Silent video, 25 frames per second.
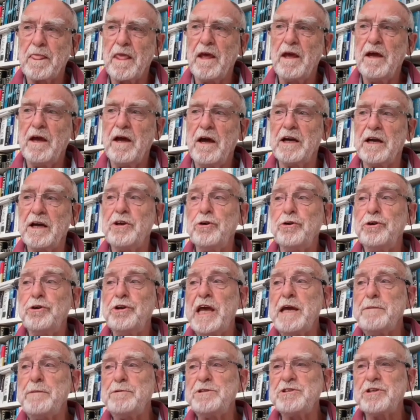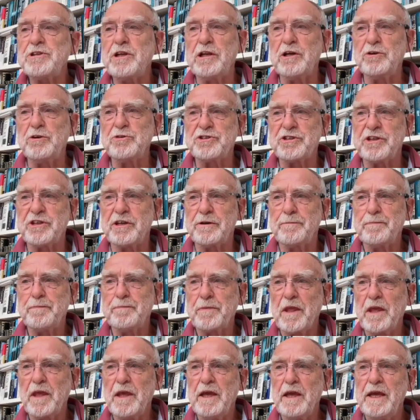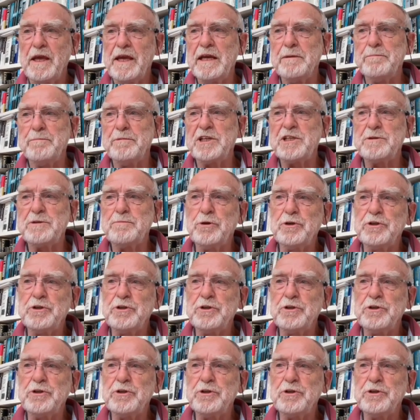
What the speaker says: Hug your neighbors closer. In a much more